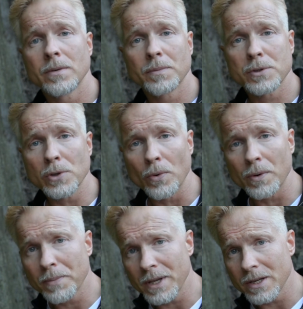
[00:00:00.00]

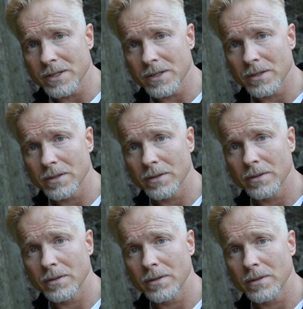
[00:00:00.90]
bestowing peace
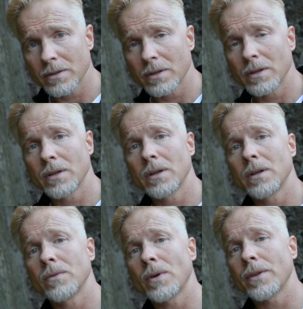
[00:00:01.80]

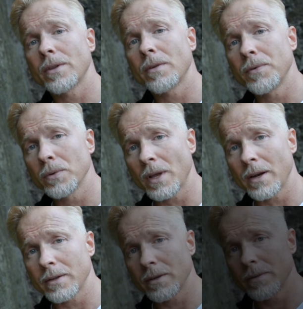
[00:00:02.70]
rather than
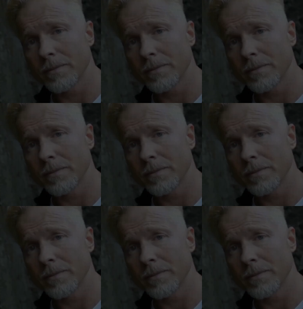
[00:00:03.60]
feudality.